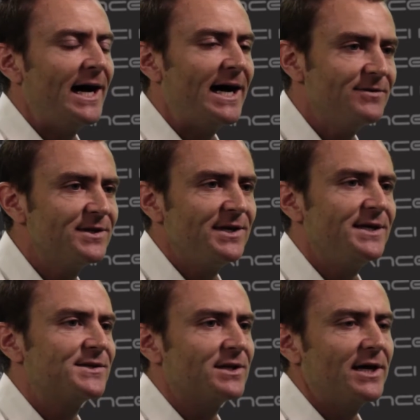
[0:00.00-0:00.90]
After the
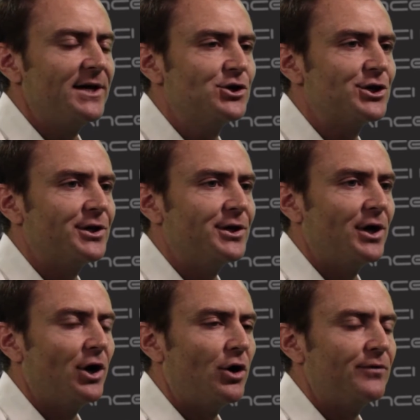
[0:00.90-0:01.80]
installation
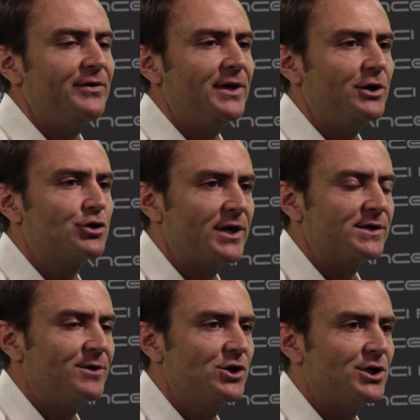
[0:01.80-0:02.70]
of the
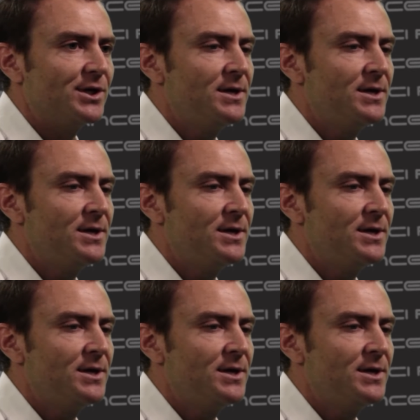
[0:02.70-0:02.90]
transmission,